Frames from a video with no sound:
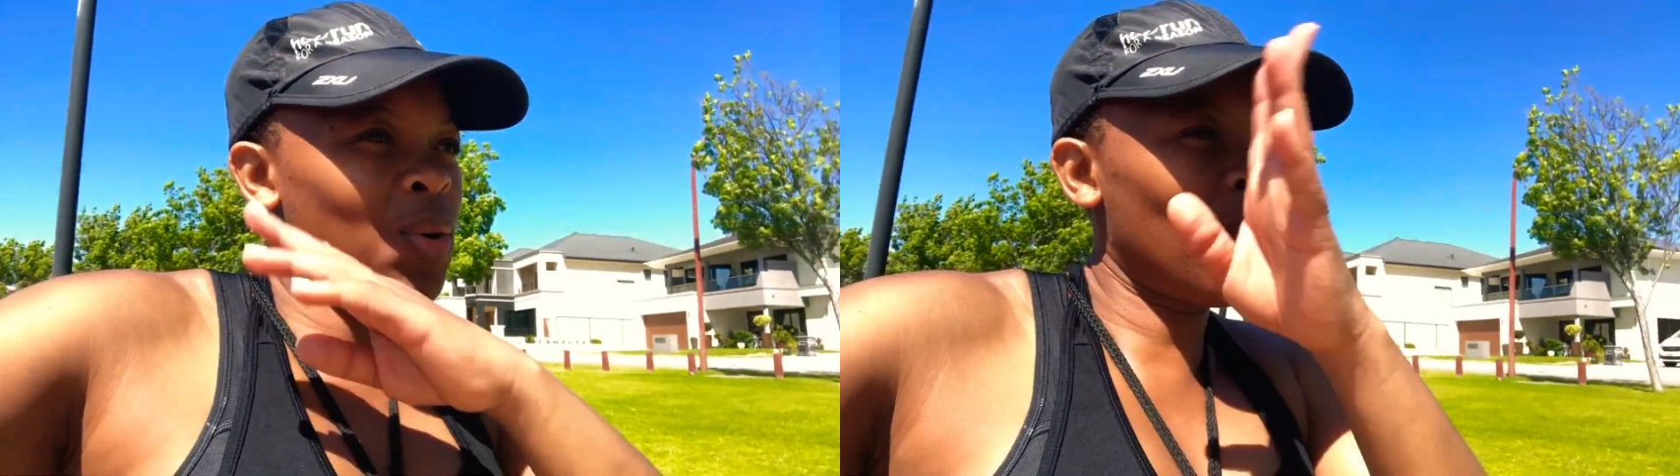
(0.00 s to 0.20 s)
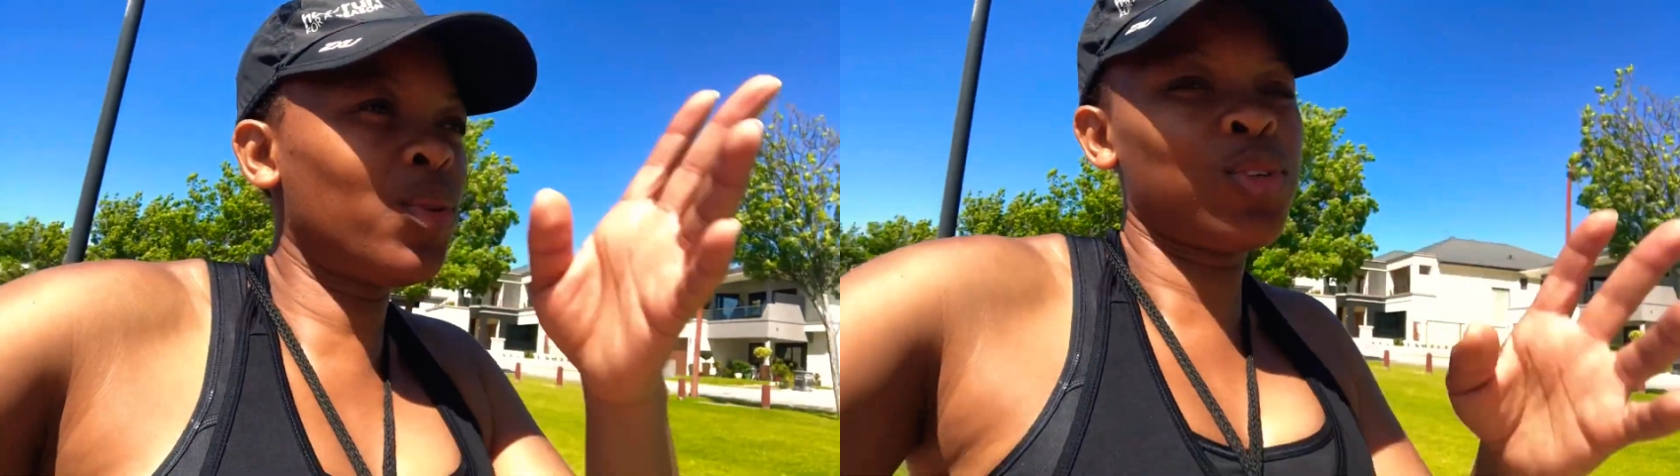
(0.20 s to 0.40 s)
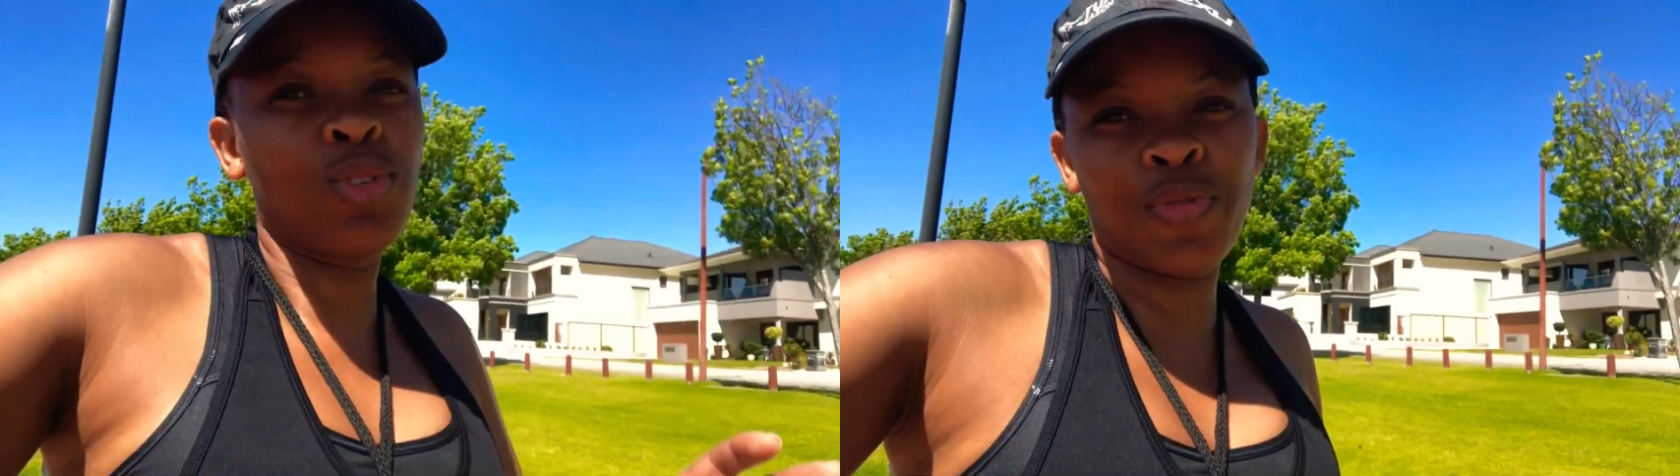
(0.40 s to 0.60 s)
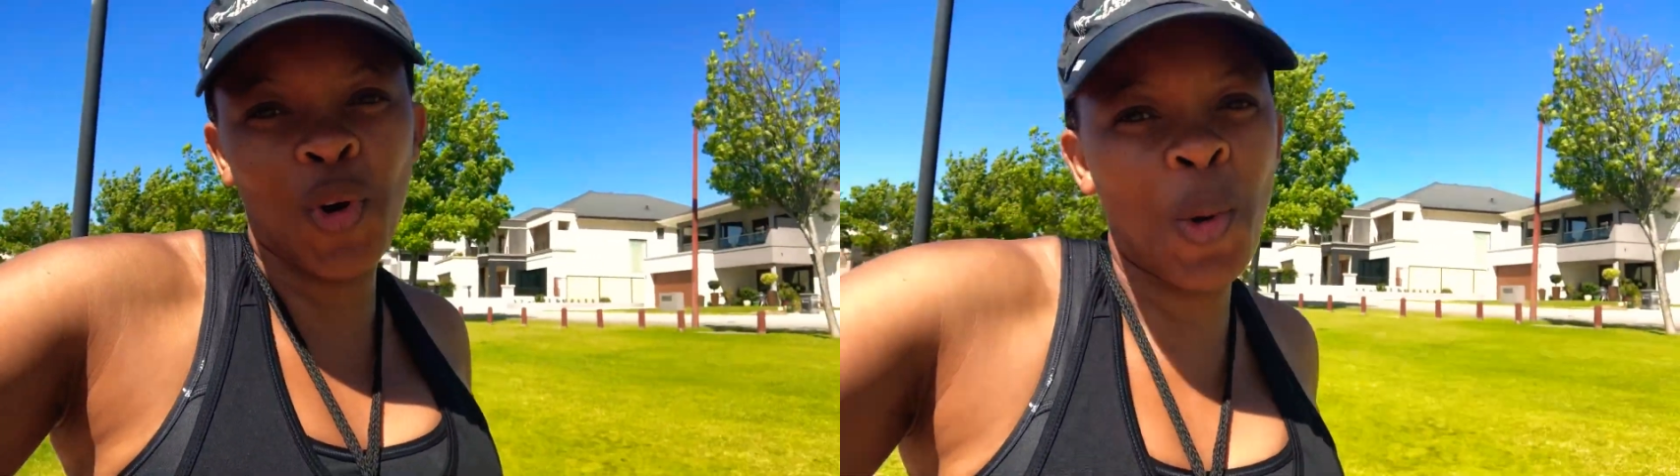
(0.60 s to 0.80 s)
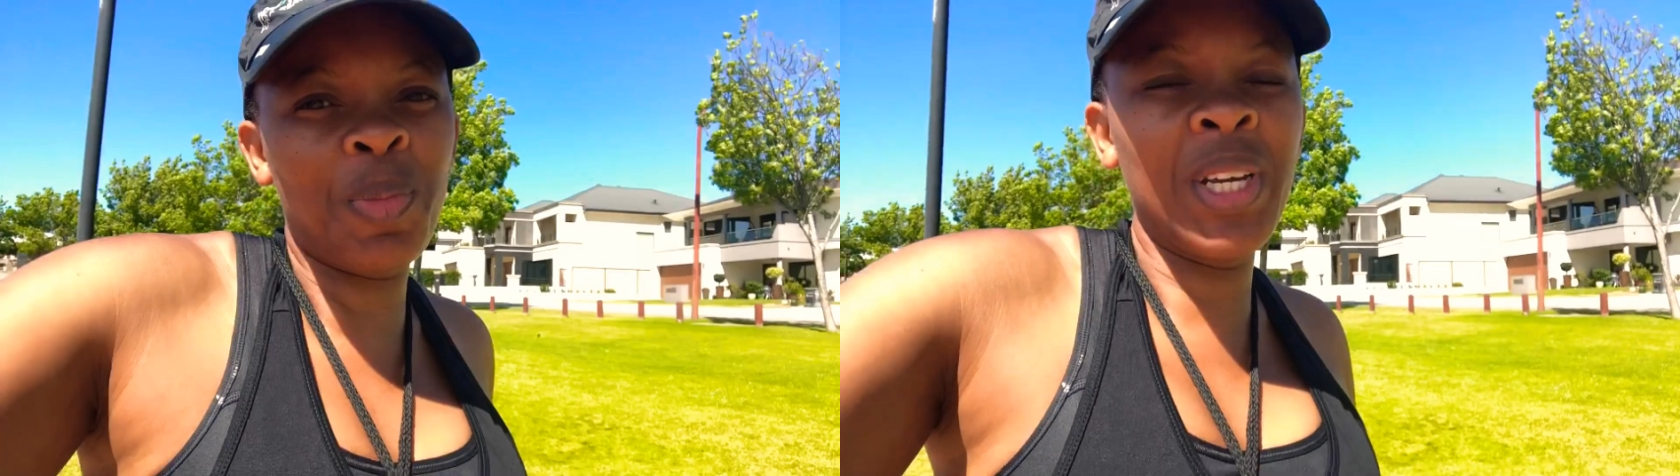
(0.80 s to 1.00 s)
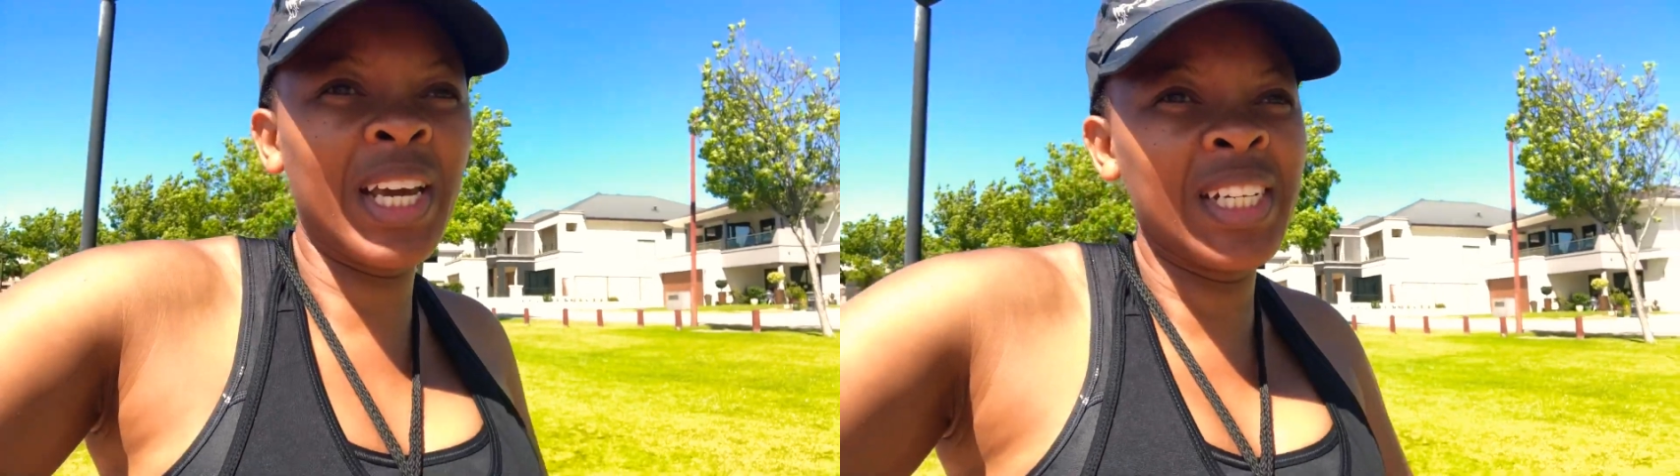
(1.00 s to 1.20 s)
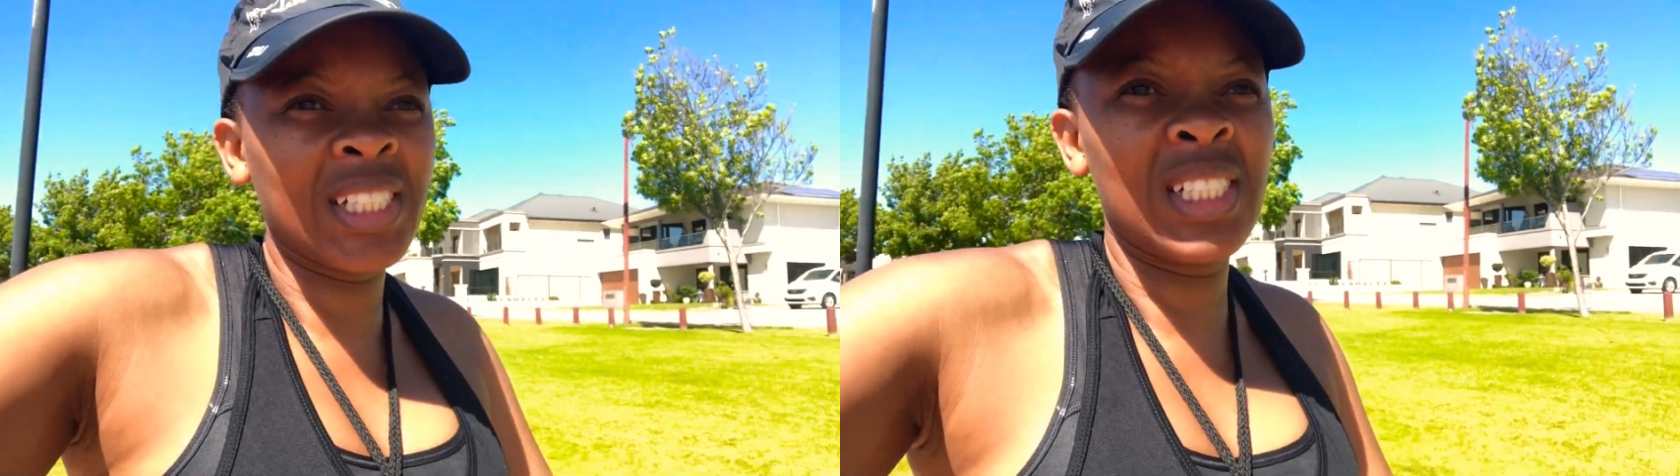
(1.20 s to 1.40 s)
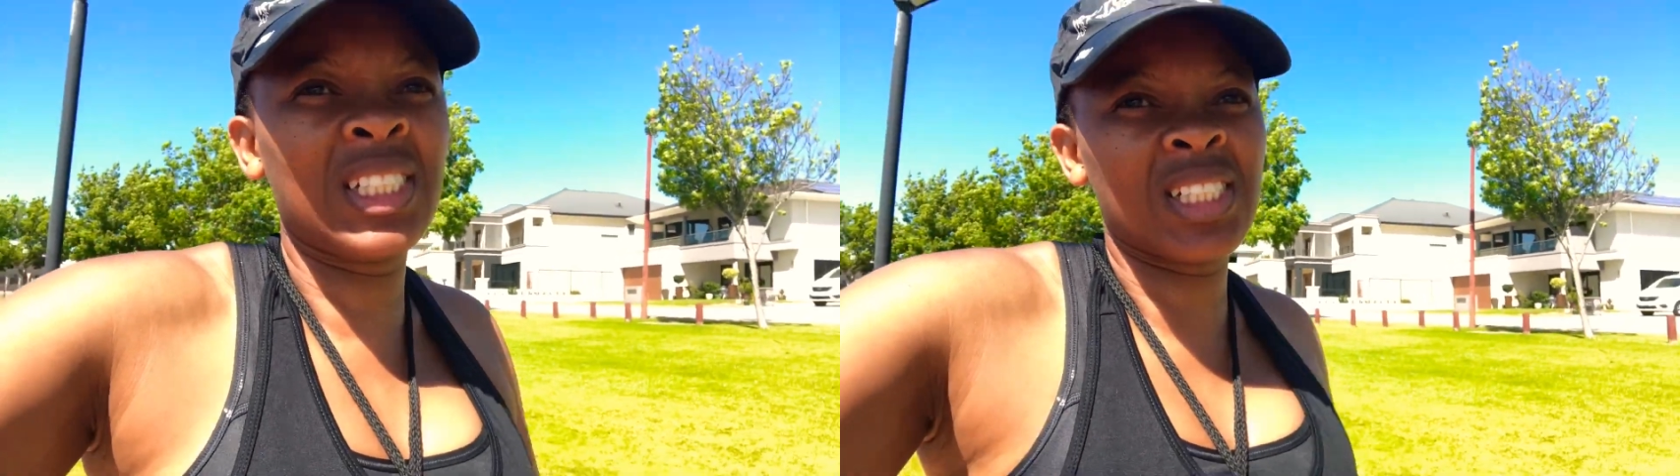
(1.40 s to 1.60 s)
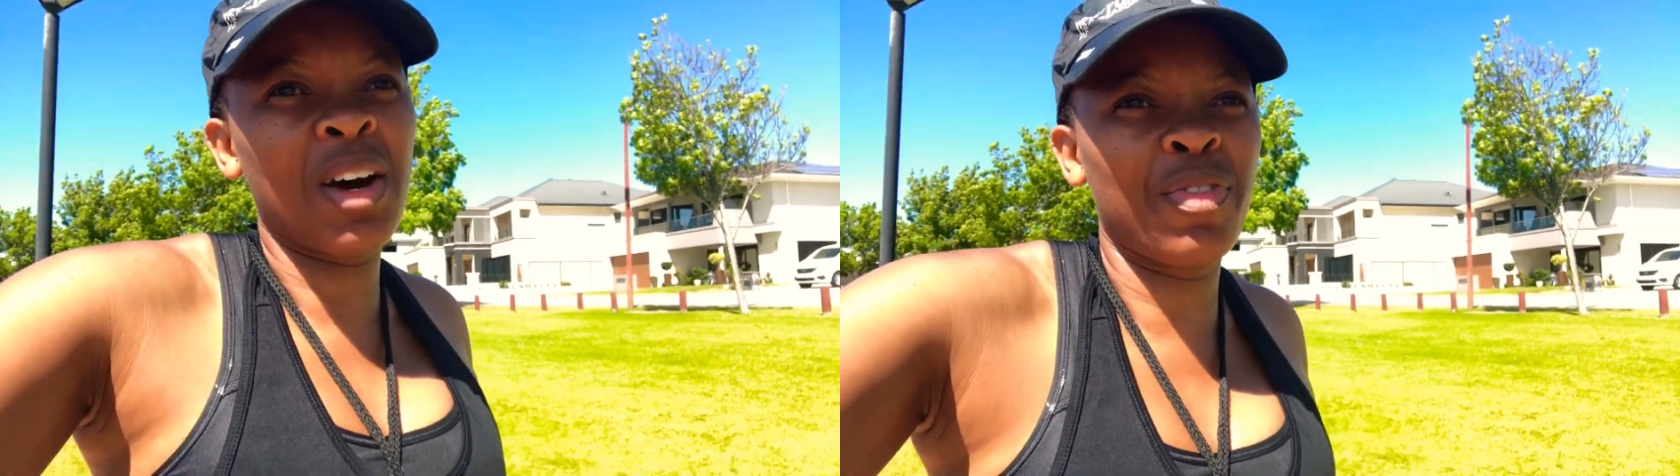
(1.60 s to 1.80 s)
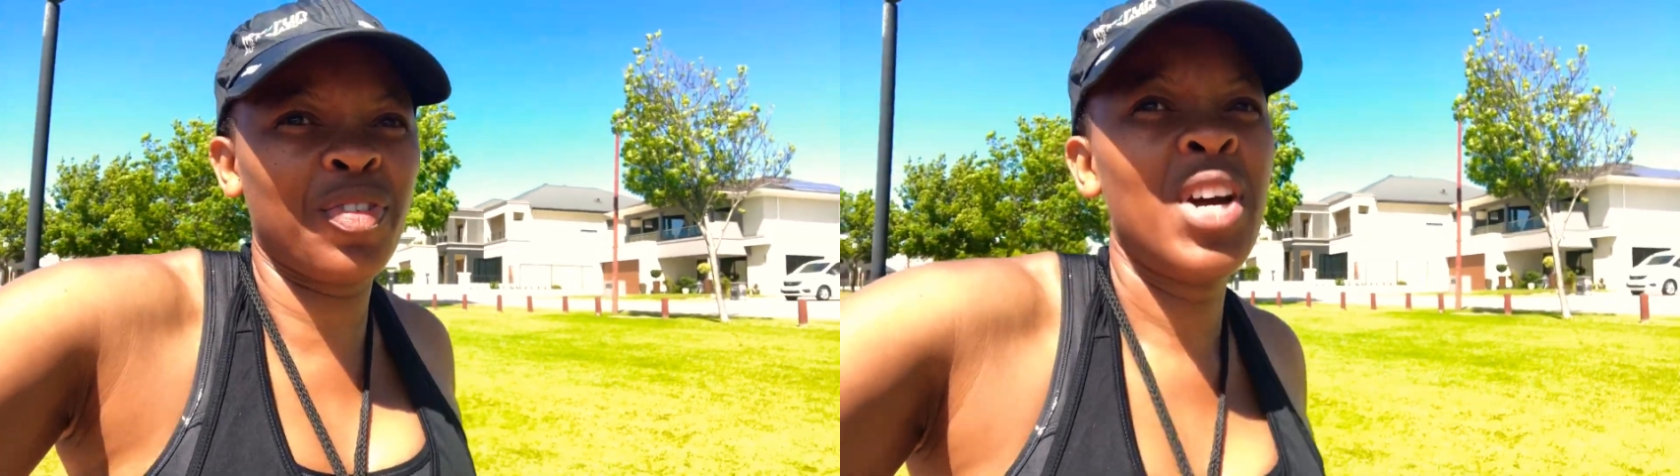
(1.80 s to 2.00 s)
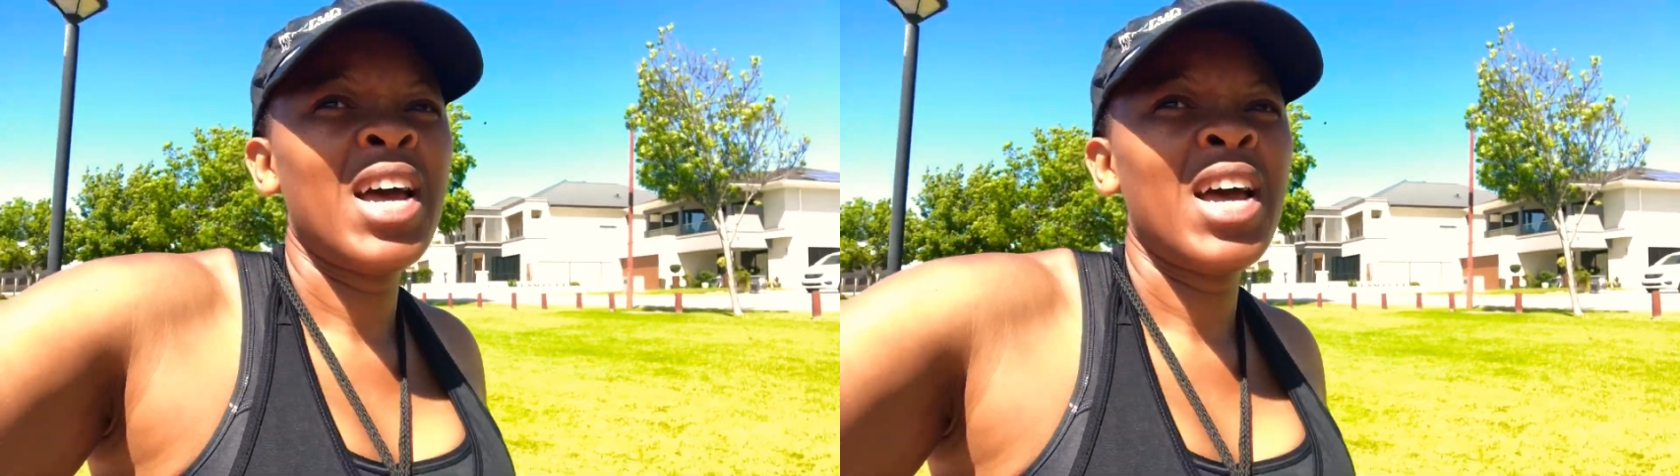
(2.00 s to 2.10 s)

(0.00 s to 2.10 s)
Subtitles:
all sorts of complicated stuff,